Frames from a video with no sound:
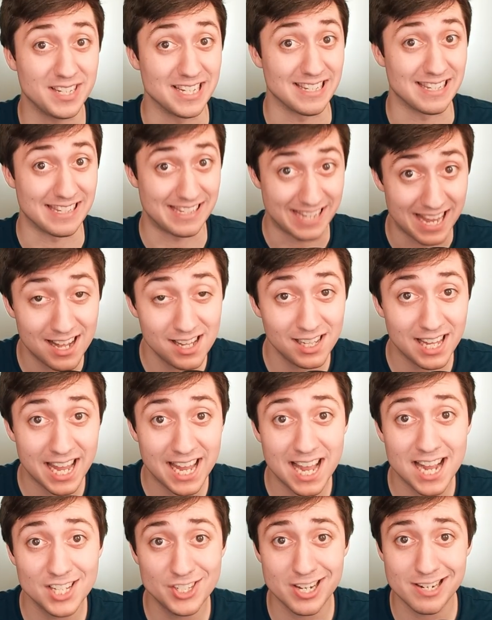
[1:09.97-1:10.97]
to sell
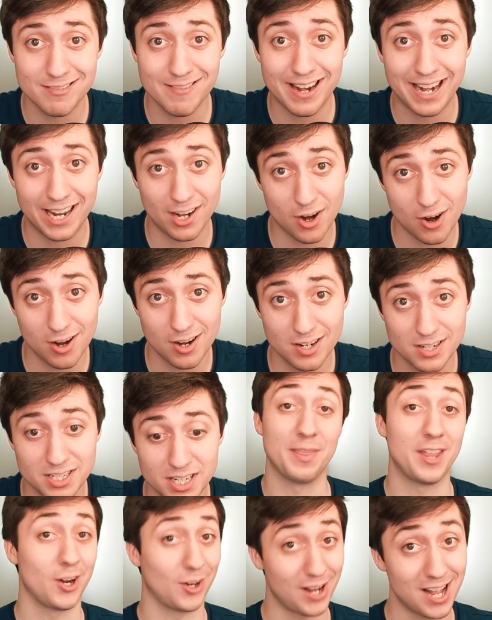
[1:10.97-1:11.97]
AI generated
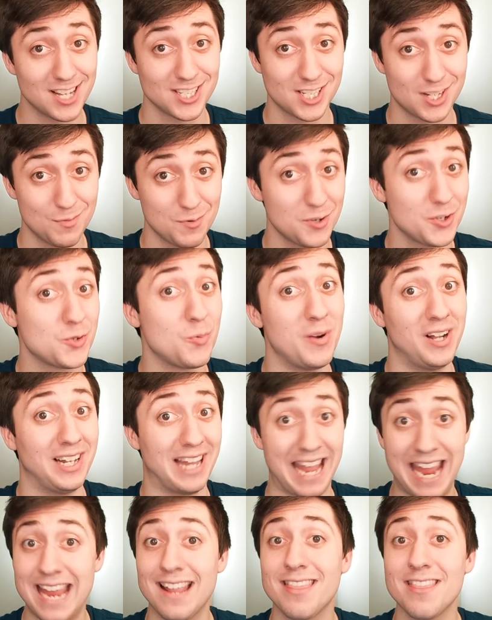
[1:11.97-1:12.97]
art, their customers will
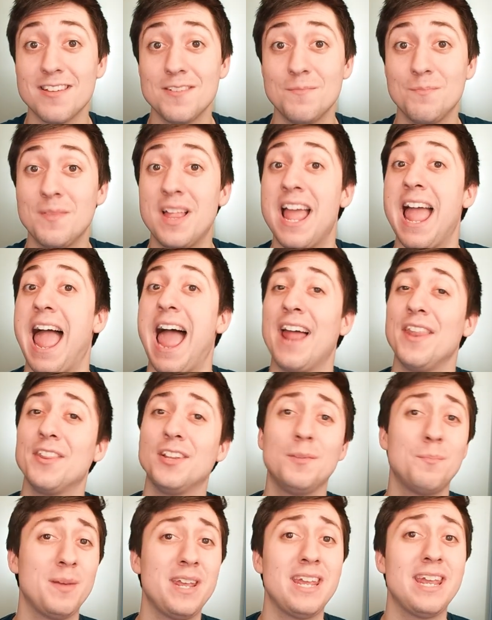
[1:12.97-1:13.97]
hate them and
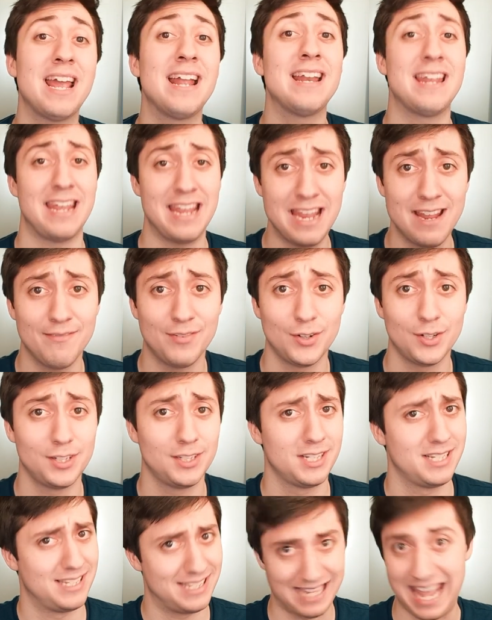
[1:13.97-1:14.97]
they'll be an
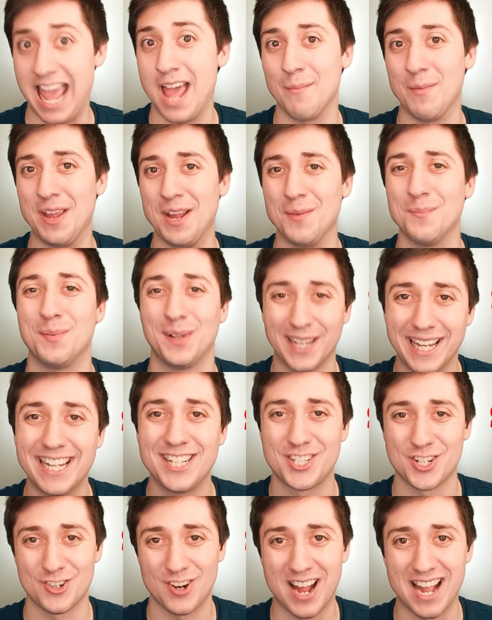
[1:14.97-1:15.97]
evil, scamming
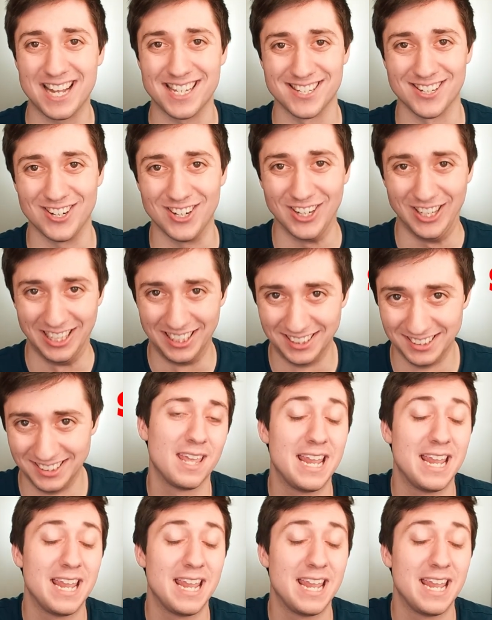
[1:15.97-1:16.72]
plagiarizer.